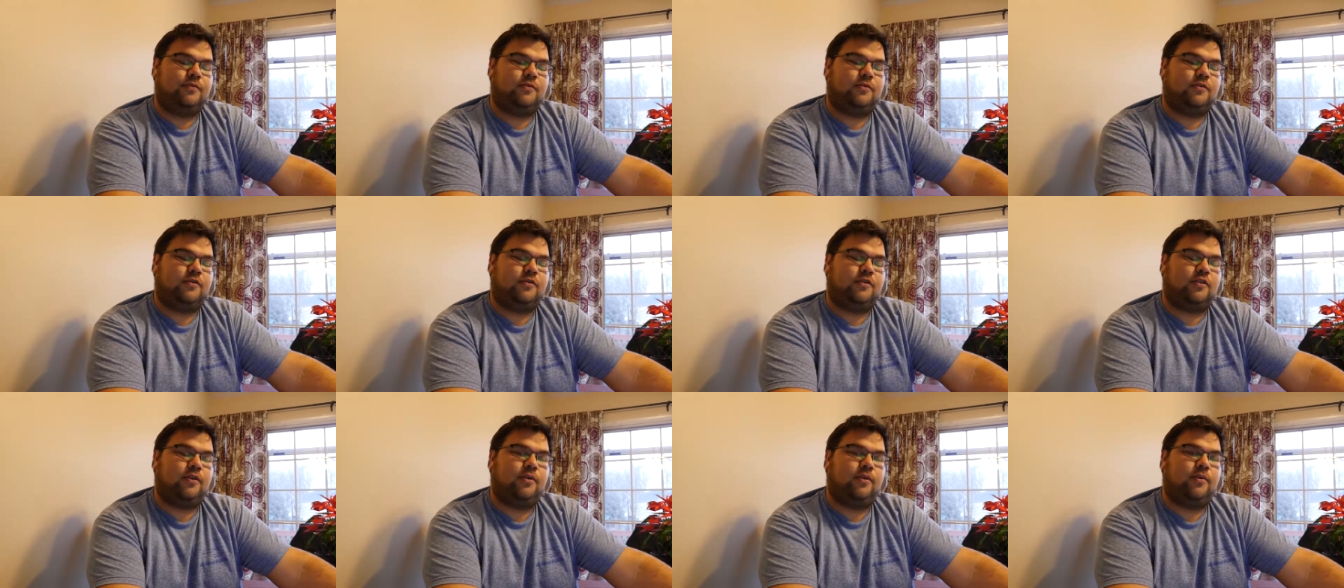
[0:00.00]

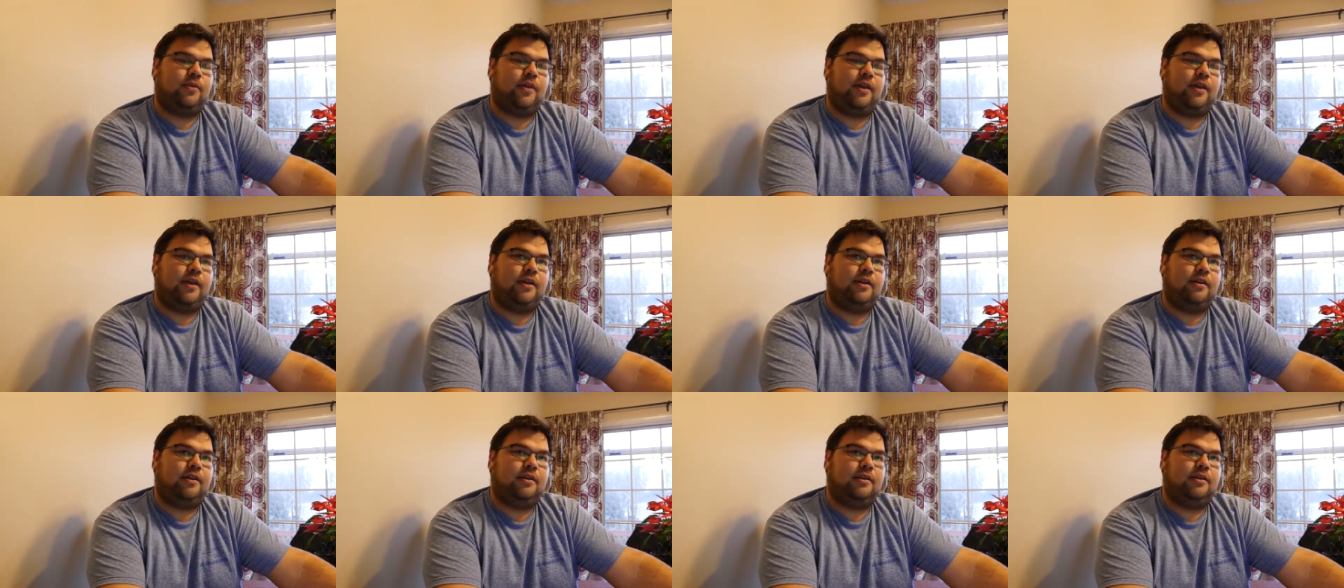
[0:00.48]
so
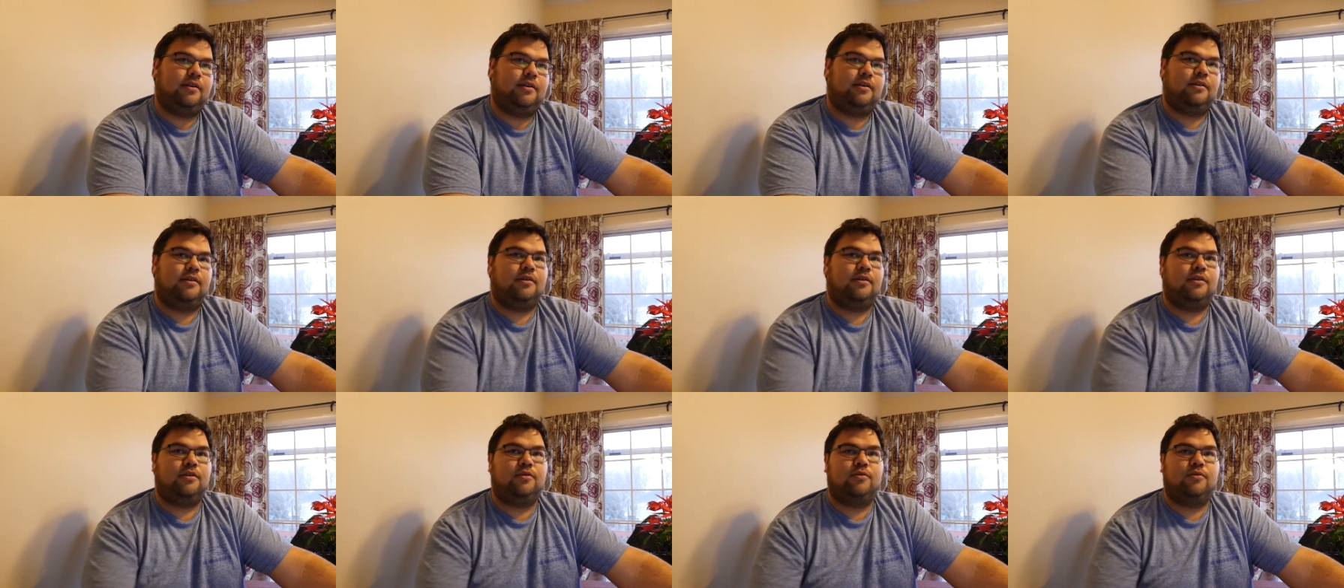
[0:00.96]
that
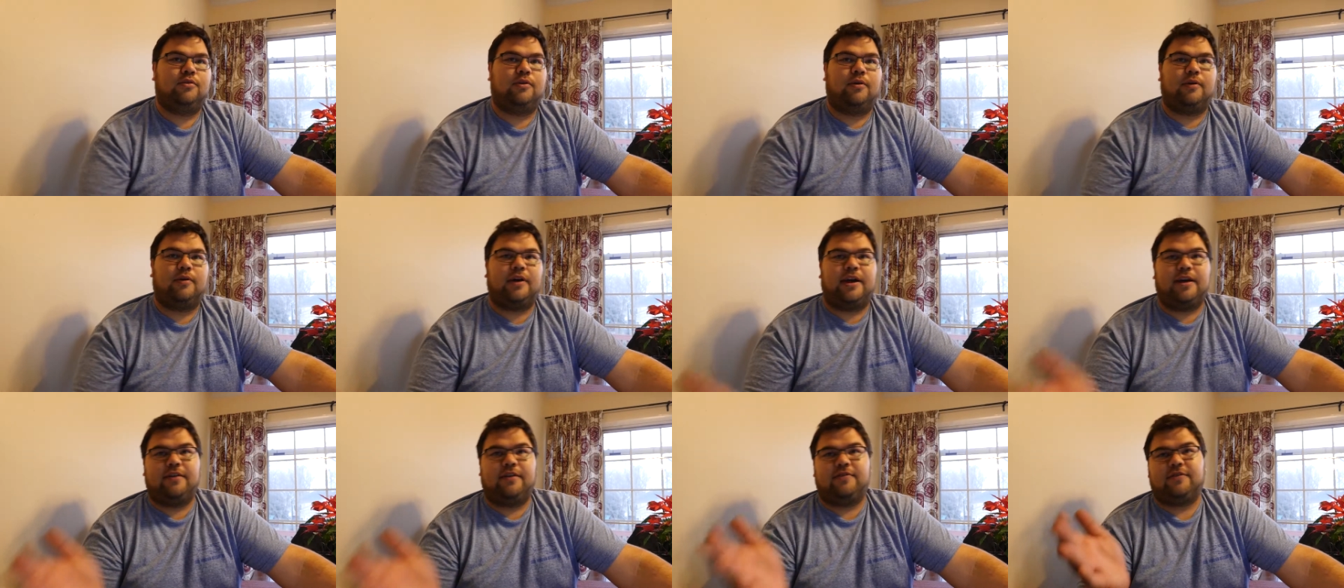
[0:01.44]
you
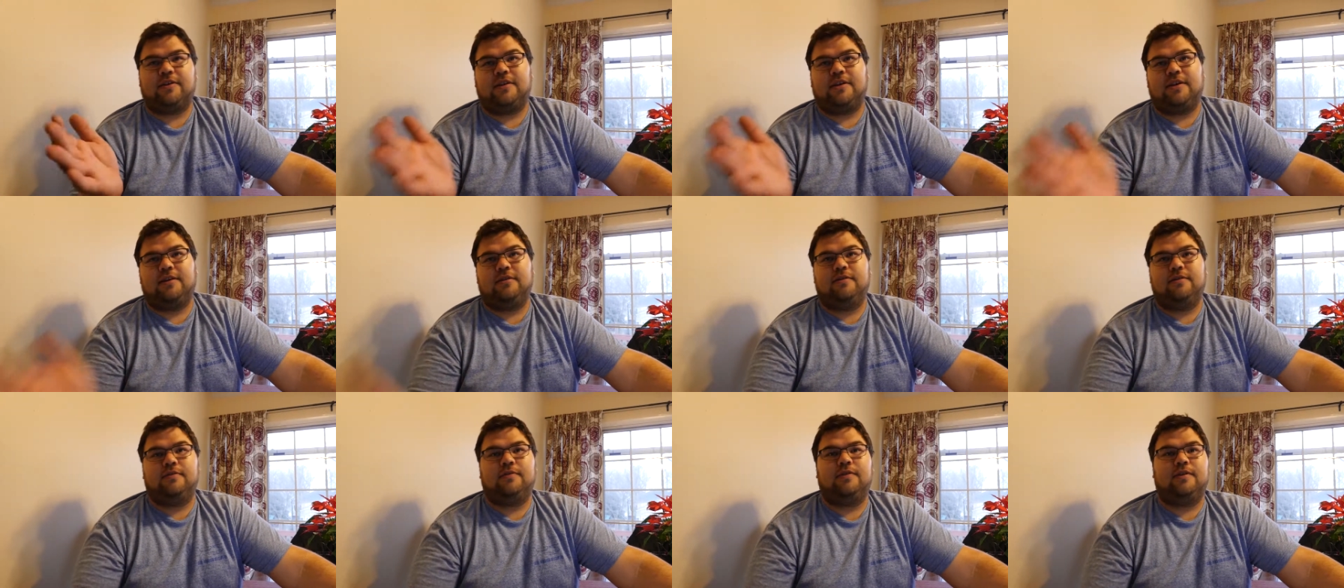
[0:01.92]
don't have to
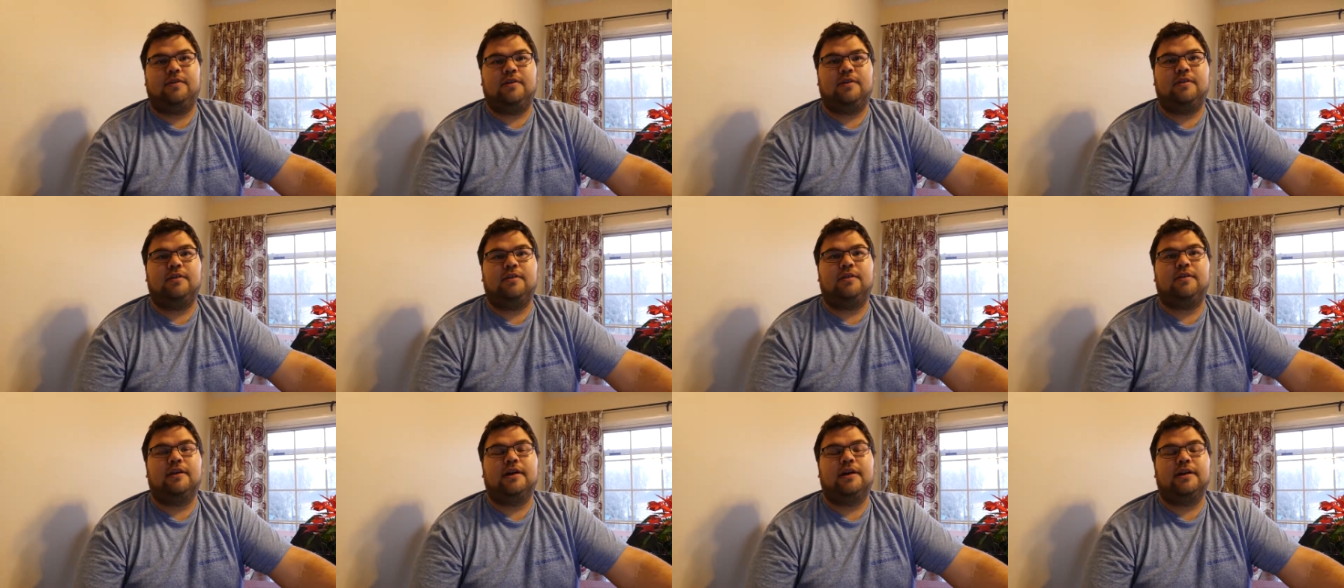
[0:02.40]
give
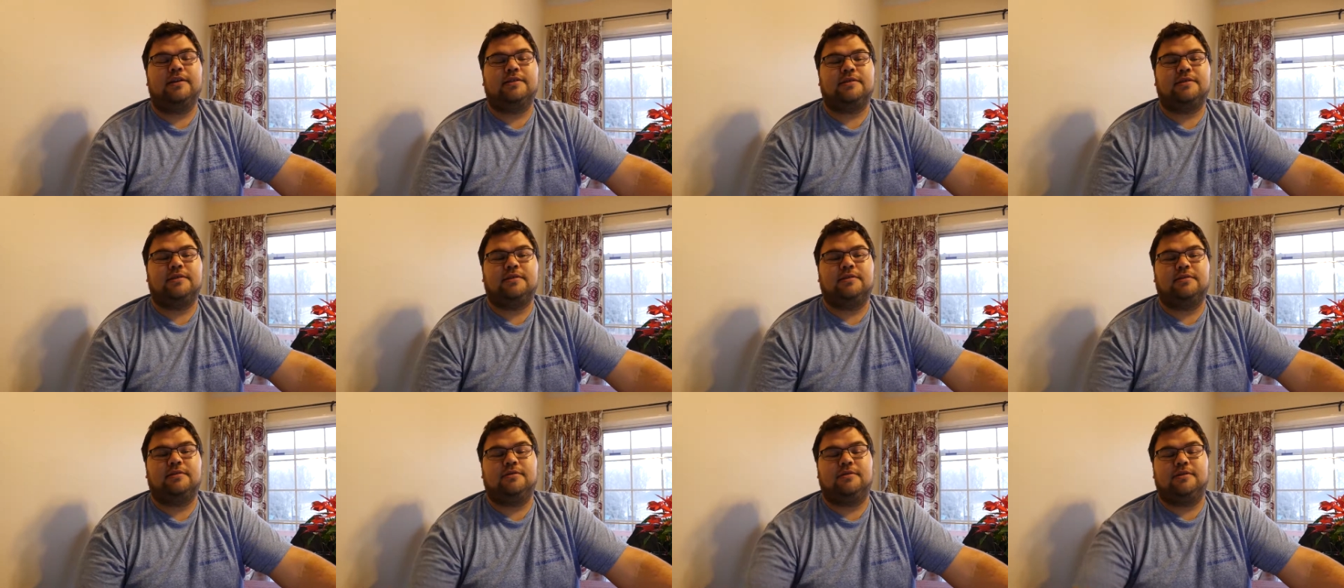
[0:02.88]
the
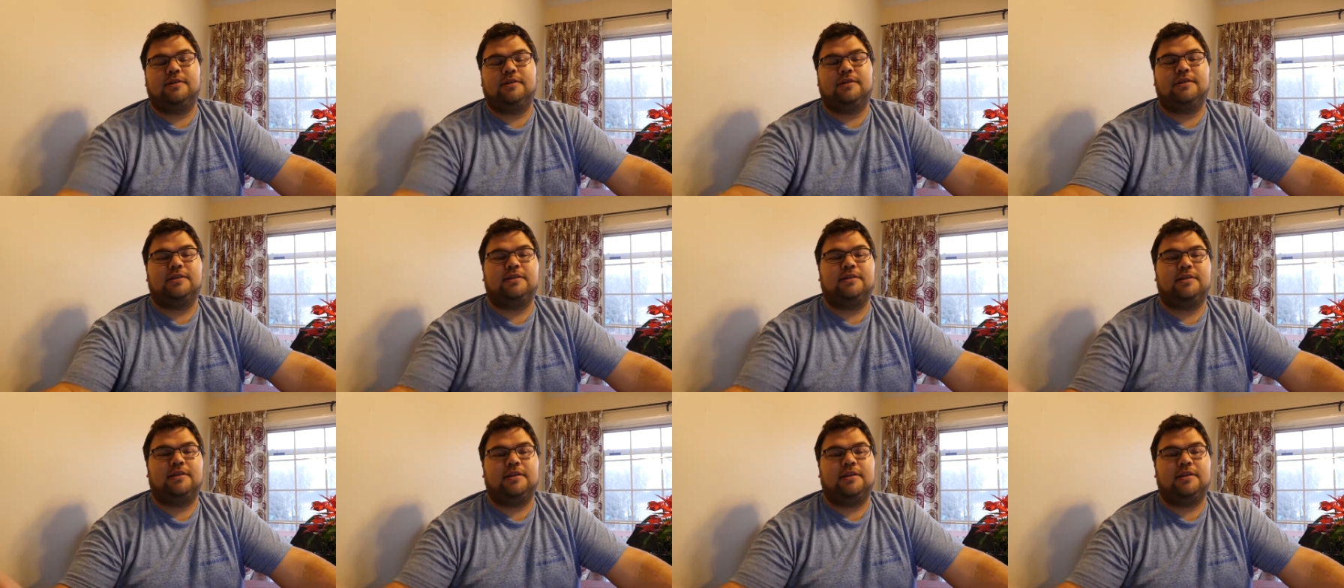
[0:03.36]
license or the,